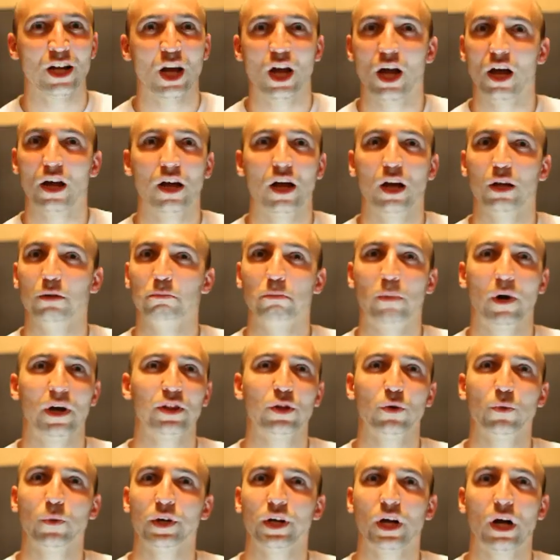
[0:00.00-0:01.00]
and by
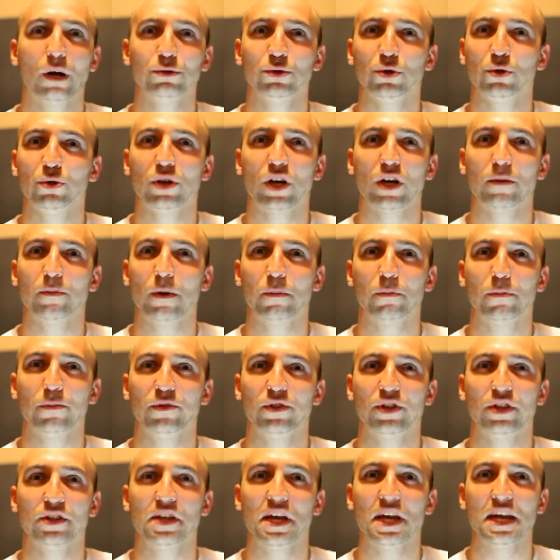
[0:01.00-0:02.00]
the way how did you come up with
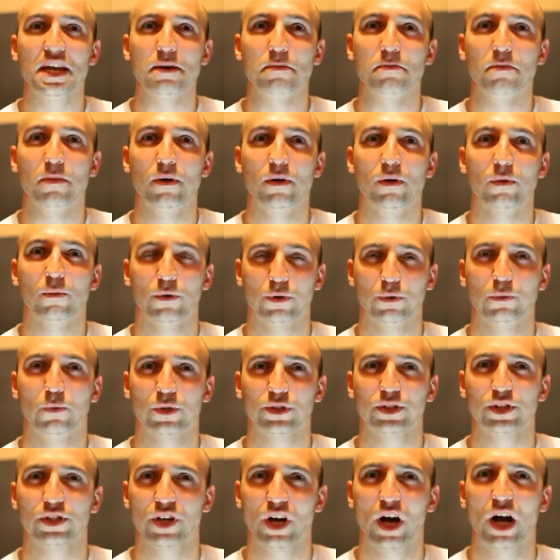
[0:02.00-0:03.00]
the name
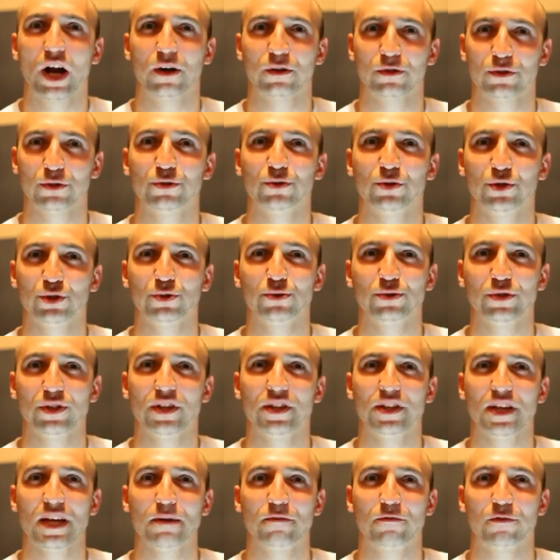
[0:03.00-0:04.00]
was it hard to choose the
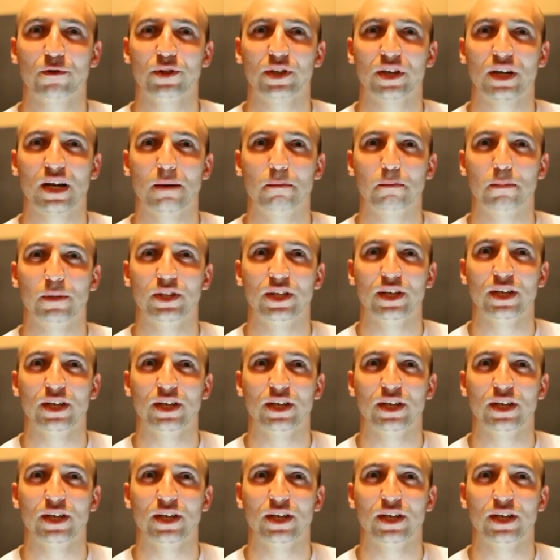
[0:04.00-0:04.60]
name for the company